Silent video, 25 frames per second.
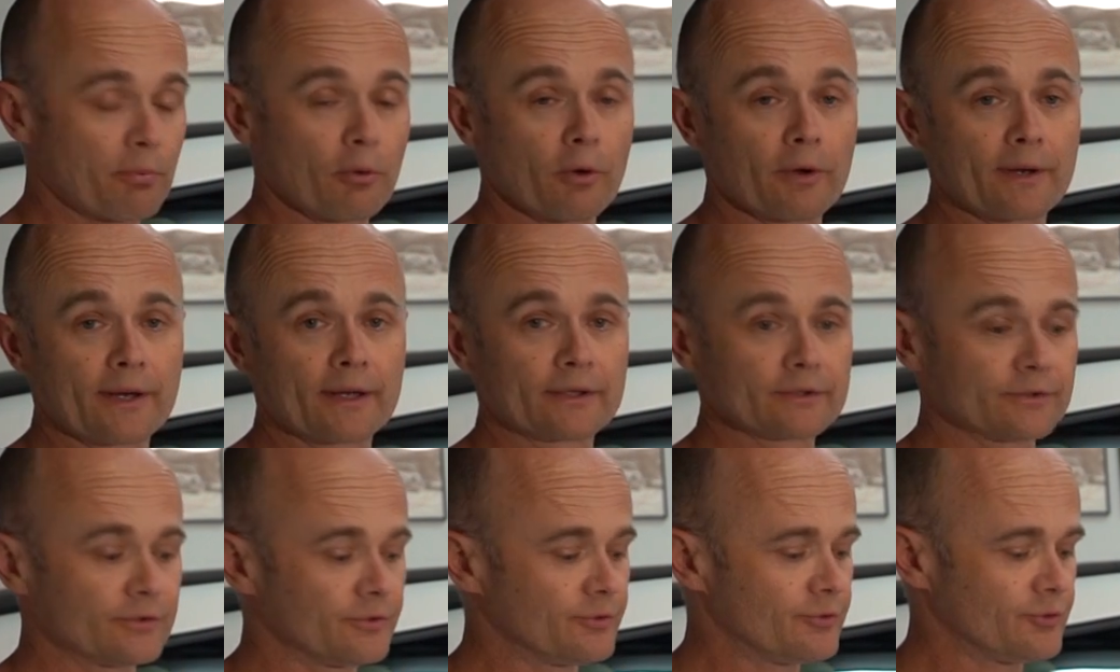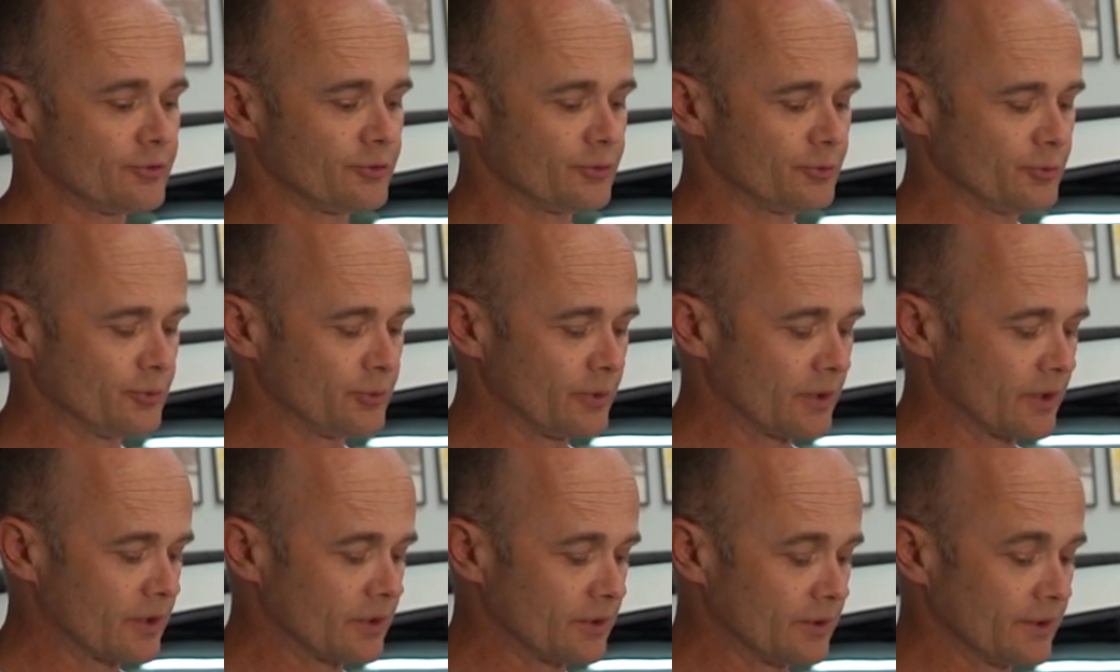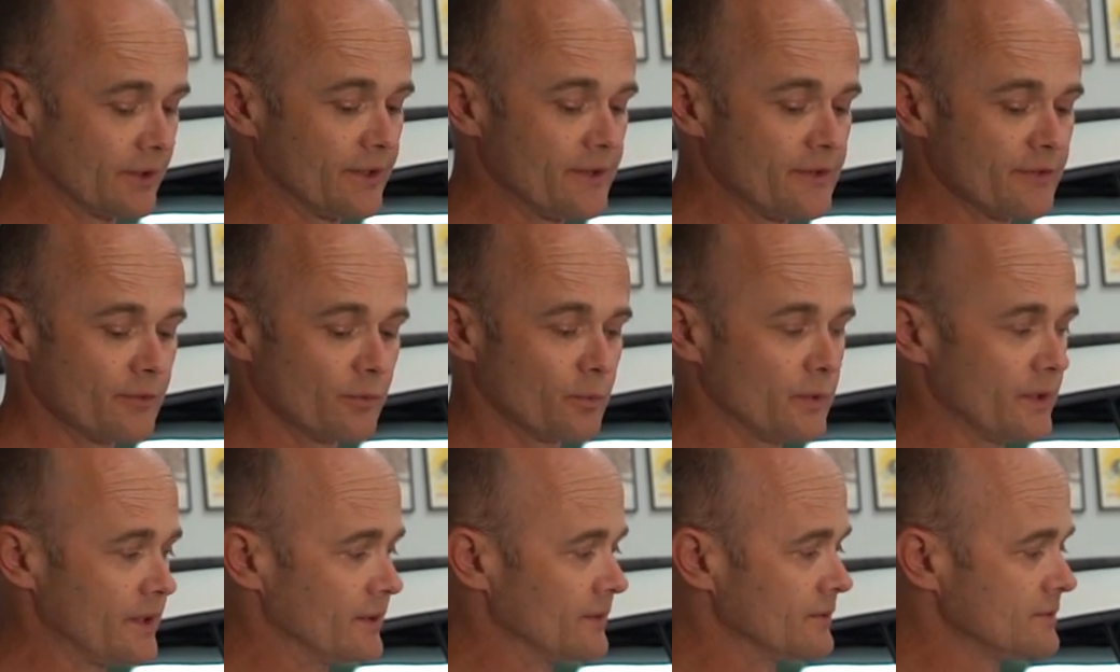product to clean the
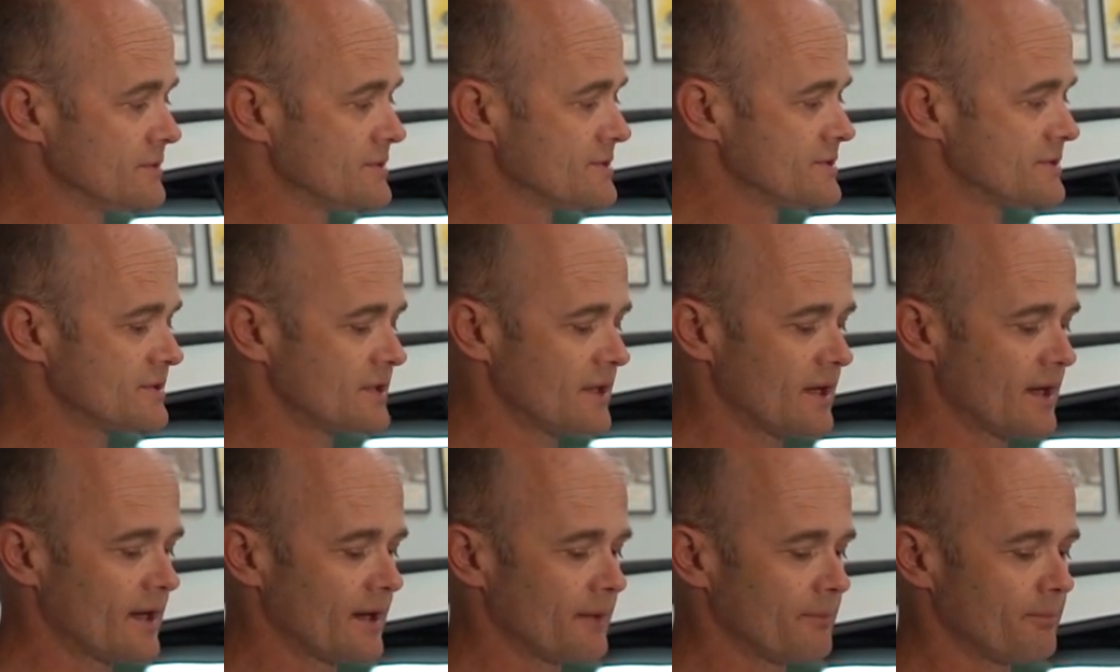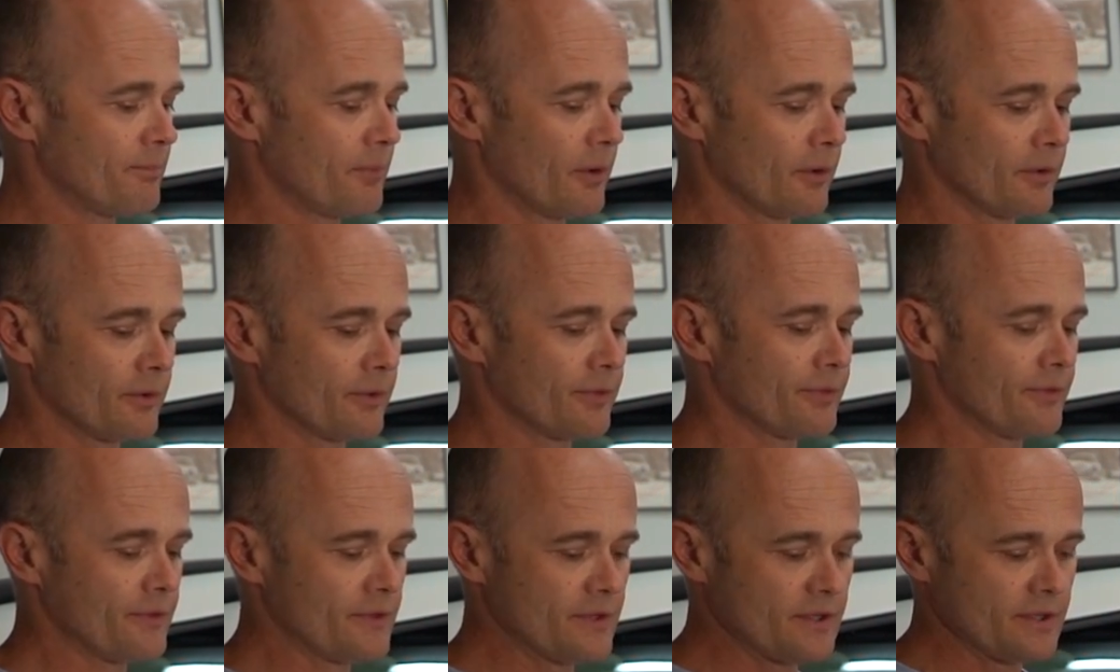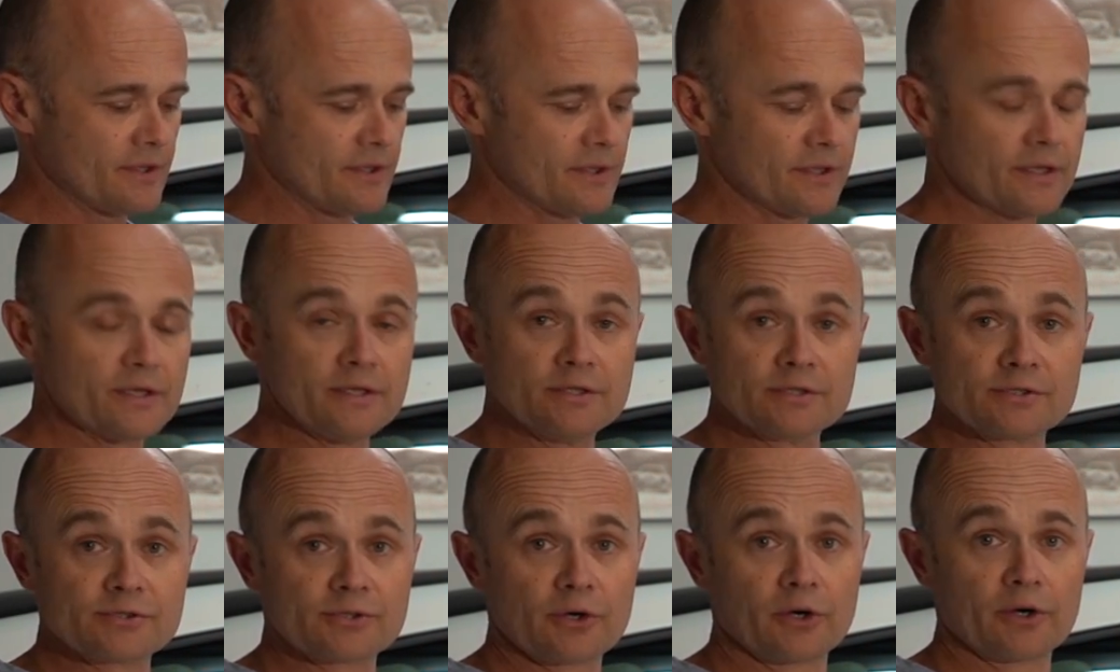wheels, both the
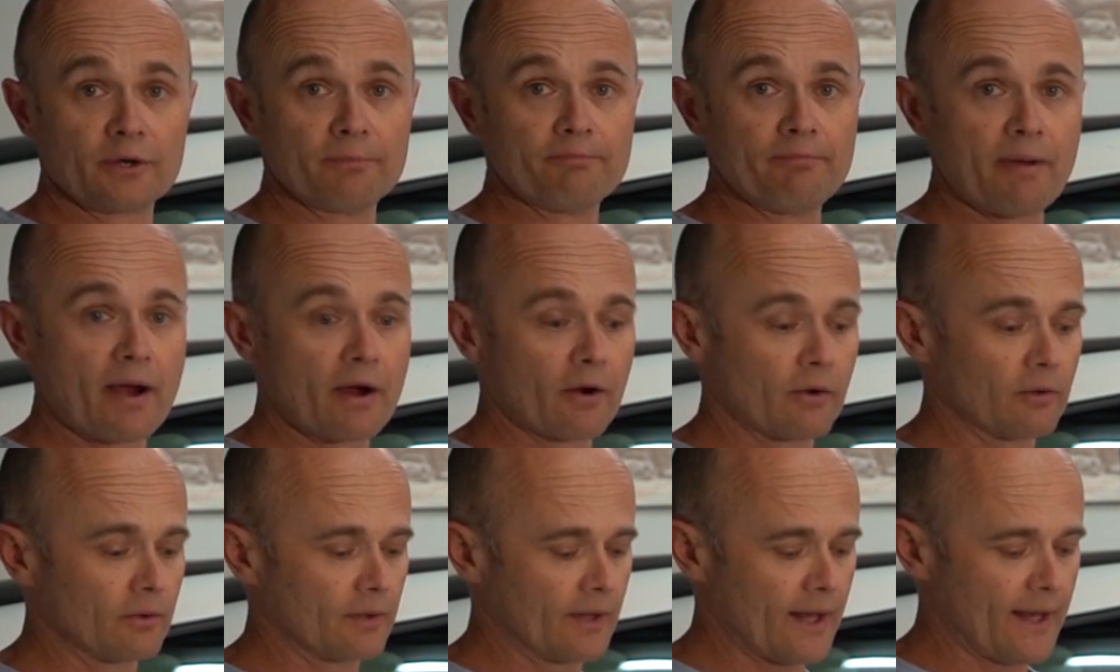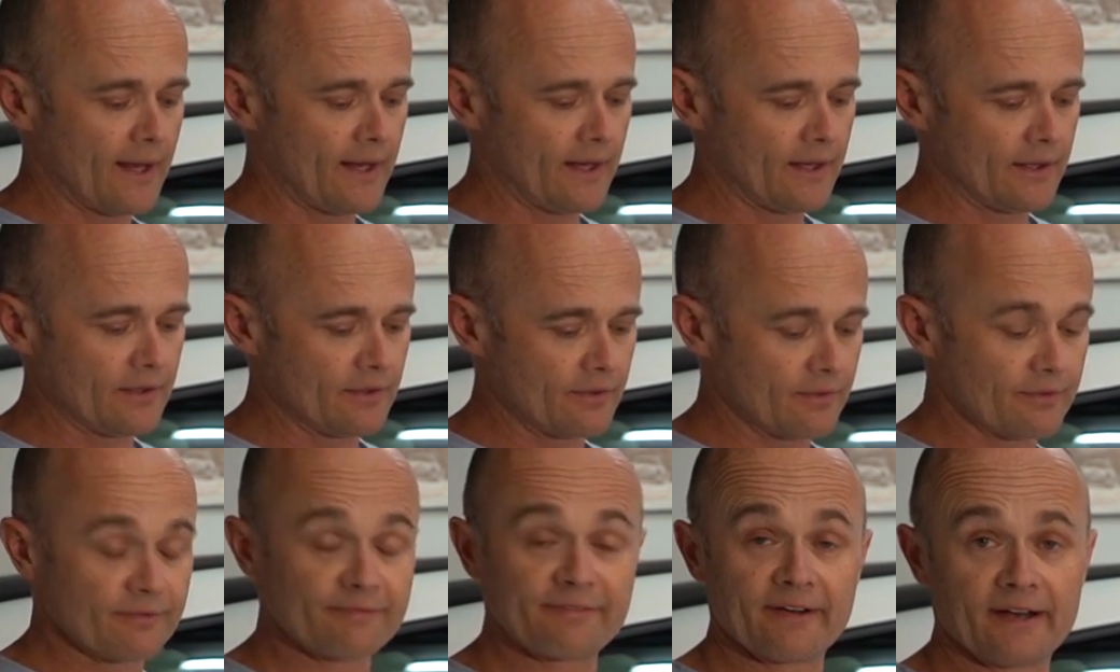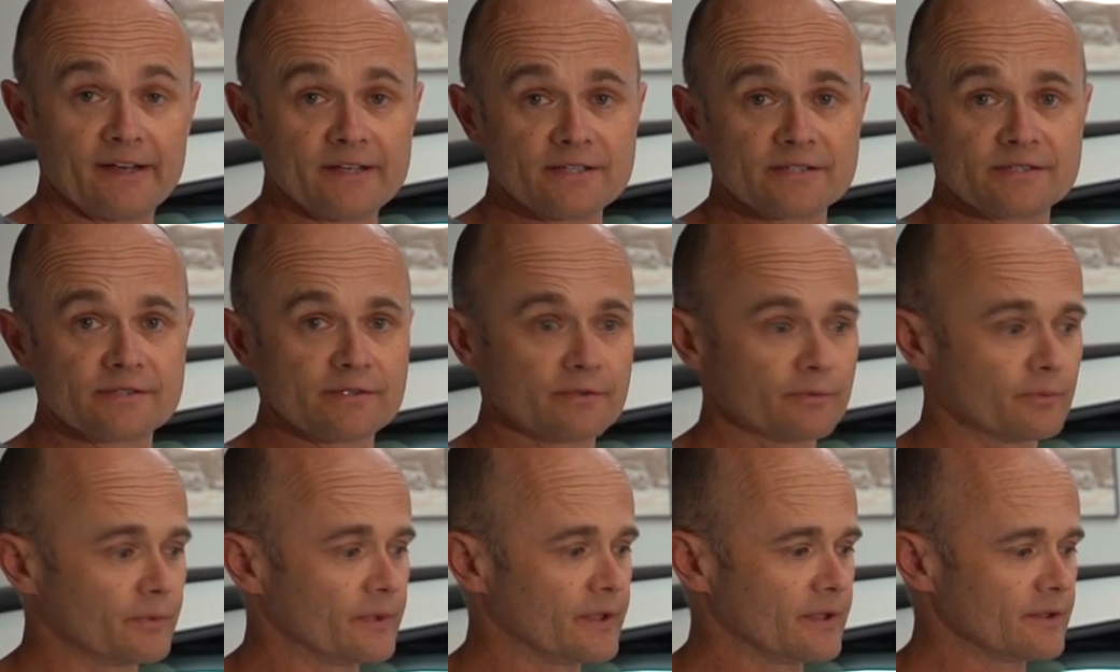inside barrel and the face of
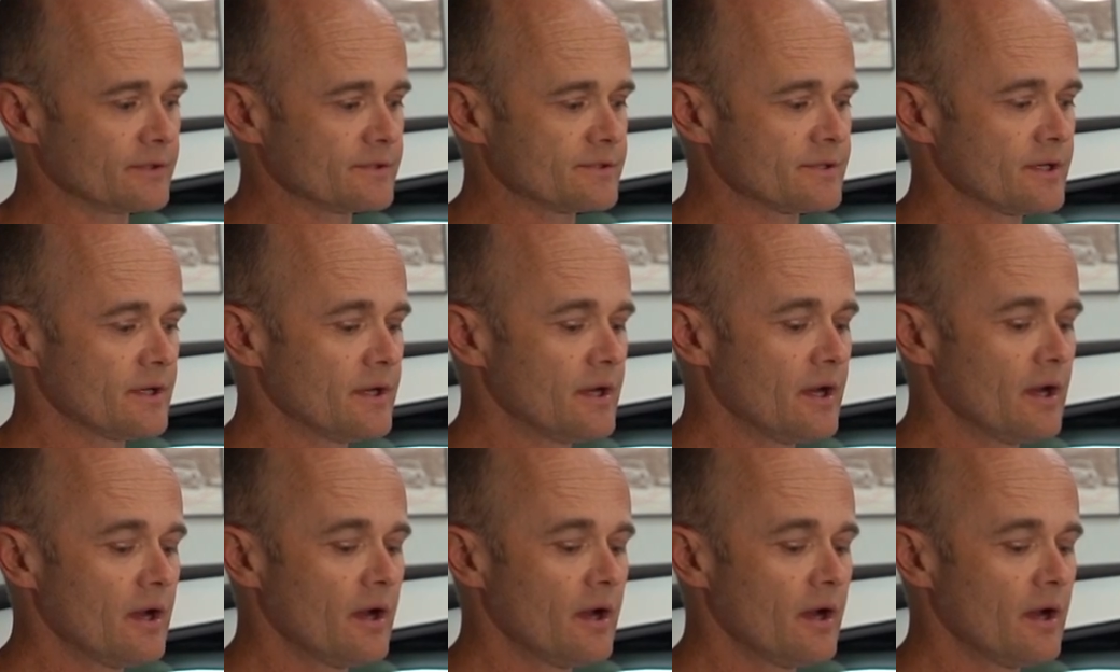the wheels.